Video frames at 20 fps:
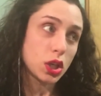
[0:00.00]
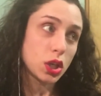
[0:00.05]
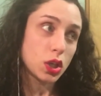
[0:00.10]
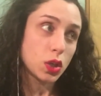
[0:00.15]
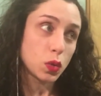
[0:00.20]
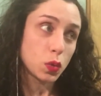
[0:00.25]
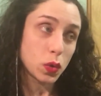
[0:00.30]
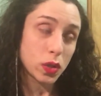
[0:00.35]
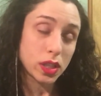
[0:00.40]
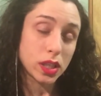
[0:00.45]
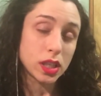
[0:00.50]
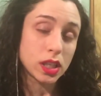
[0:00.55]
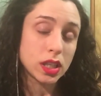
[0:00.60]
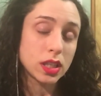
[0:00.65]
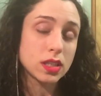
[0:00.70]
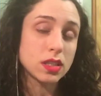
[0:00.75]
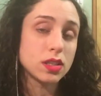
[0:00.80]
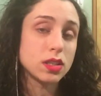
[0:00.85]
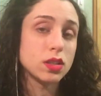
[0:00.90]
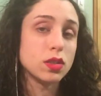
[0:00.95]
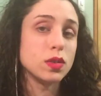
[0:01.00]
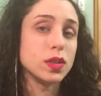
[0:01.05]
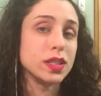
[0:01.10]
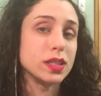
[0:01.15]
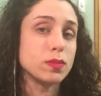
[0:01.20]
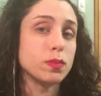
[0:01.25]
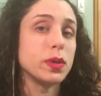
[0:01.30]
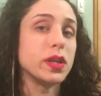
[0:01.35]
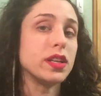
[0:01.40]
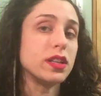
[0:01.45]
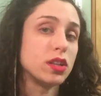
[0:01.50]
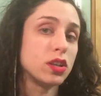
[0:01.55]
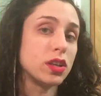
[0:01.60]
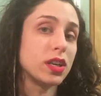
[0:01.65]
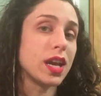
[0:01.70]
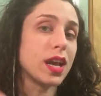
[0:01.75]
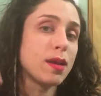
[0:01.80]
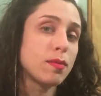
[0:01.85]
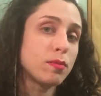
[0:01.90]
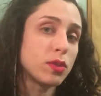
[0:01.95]
what you need to do is put in your
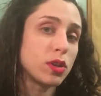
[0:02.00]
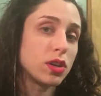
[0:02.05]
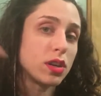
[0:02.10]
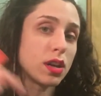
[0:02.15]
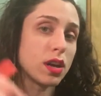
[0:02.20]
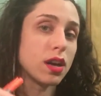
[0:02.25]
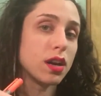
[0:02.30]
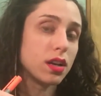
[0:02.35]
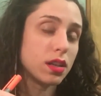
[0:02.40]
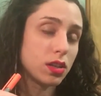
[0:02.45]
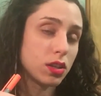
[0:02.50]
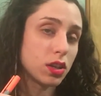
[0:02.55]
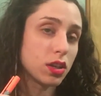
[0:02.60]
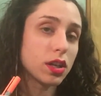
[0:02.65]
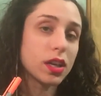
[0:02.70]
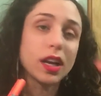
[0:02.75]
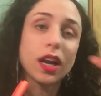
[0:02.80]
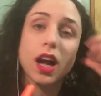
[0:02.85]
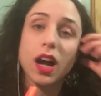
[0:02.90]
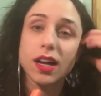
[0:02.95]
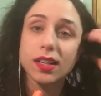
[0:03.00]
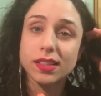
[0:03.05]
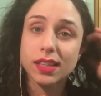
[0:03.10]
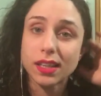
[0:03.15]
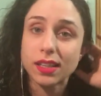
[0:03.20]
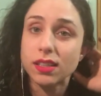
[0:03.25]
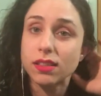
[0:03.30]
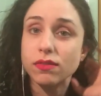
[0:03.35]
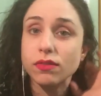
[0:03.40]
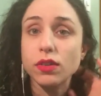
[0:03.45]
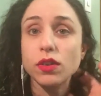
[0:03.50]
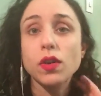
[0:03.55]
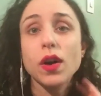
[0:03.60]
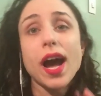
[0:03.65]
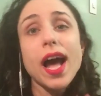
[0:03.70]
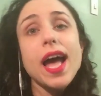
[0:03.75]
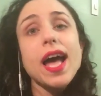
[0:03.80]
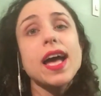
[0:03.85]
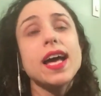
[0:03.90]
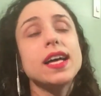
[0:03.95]
name, your contact info,
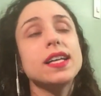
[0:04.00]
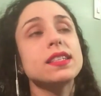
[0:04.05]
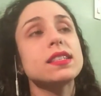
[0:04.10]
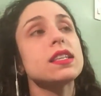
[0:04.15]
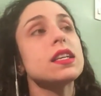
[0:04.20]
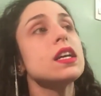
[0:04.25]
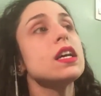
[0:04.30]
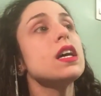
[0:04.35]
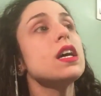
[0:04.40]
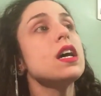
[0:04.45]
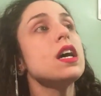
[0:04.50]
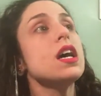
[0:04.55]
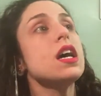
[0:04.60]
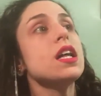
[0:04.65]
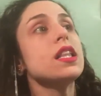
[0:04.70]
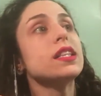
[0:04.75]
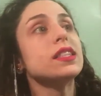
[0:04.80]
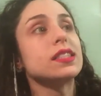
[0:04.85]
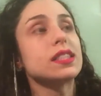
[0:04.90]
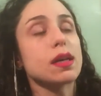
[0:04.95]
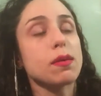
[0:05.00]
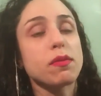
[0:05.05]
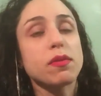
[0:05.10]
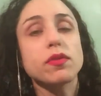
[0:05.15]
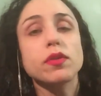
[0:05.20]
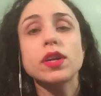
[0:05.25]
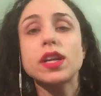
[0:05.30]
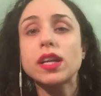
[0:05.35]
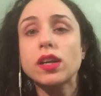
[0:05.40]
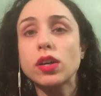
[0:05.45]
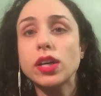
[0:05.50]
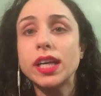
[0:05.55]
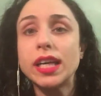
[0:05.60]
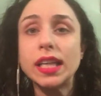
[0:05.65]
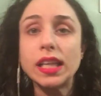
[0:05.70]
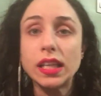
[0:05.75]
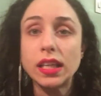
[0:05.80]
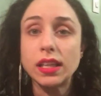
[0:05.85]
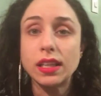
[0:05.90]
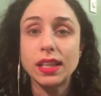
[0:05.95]
and the type of reading or
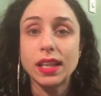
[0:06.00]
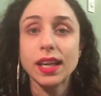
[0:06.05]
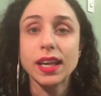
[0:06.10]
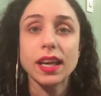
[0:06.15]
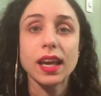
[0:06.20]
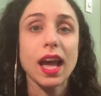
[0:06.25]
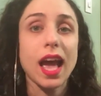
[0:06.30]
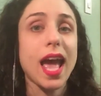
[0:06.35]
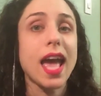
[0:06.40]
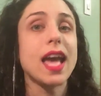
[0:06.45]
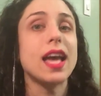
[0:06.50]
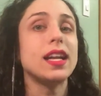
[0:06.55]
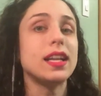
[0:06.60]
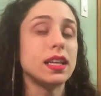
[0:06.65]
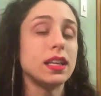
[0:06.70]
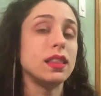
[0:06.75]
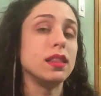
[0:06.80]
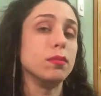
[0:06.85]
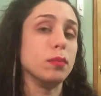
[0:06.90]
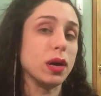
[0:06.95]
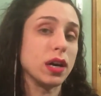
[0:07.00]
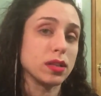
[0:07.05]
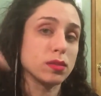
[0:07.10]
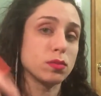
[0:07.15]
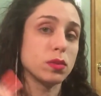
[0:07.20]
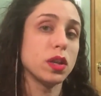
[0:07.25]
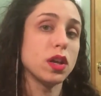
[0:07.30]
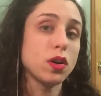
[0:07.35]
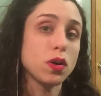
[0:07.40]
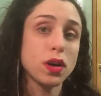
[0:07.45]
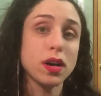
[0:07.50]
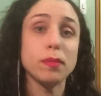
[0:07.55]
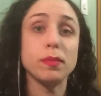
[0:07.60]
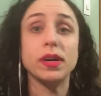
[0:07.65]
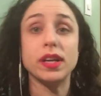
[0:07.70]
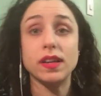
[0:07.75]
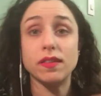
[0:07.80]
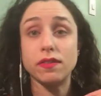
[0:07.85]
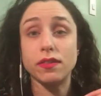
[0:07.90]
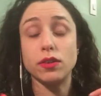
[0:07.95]
healing you'd like, and in the box below.
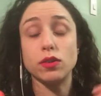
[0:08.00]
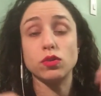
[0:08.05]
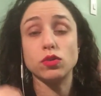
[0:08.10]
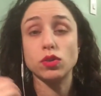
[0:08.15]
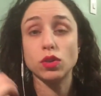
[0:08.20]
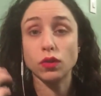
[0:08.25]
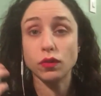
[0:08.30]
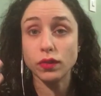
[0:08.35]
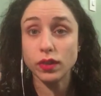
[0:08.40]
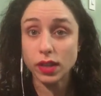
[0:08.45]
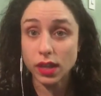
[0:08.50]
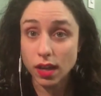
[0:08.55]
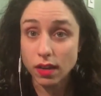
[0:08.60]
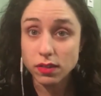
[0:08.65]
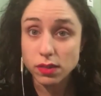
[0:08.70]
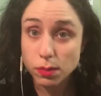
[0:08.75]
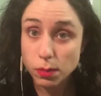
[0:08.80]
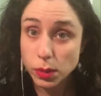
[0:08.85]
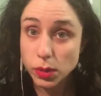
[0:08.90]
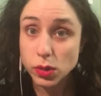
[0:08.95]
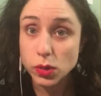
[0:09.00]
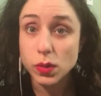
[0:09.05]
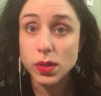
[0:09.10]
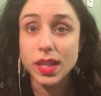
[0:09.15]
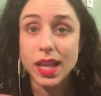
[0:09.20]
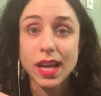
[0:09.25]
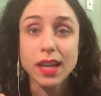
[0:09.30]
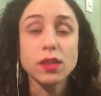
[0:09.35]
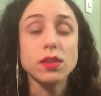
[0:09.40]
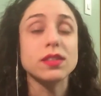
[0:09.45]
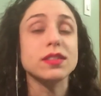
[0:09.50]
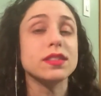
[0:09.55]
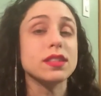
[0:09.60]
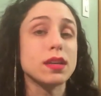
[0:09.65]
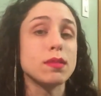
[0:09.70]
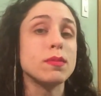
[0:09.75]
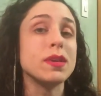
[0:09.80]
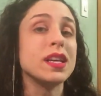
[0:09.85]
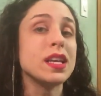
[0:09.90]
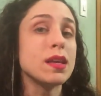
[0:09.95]
But if you don't feel comfortable doing that, you can
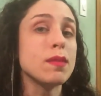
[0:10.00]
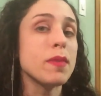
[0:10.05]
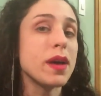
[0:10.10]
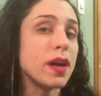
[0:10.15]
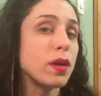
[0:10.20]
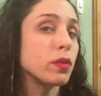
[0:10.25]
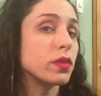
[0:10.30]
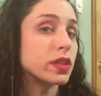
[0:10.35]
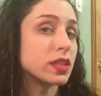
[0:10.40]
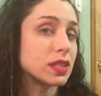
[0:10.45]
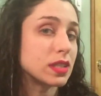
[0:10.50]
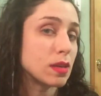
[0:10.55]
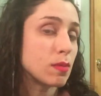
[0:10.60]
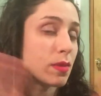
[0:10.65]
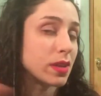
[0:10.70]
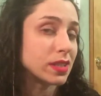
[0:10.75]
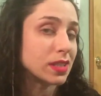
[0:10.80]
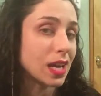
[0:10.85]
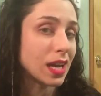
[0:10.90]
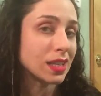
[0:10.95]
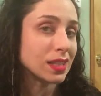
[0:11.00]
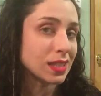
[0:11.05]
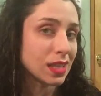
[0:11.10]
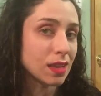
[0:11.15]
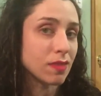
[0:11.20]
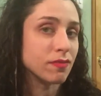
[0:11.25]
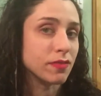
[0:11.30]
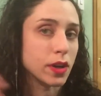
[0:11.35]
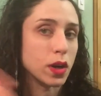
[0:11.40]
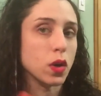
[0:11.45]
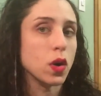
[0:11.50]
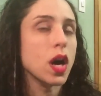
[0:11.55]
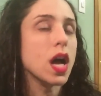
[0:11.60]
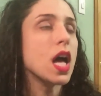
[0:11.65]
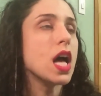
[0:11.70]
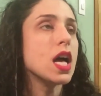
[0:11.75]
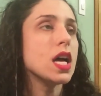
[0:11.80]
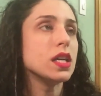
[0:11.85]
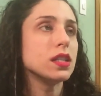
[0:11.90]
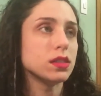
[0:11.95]
send me an email with the same exact info.
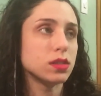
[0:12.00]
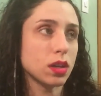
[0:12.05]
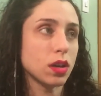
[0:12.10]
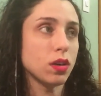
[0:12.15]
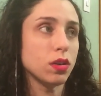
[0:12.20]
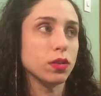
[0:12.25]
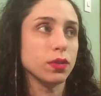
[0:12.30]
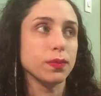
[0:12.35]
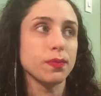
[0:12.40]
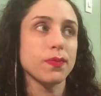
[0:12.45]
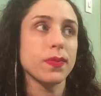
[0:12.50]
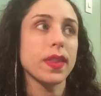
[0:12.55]
So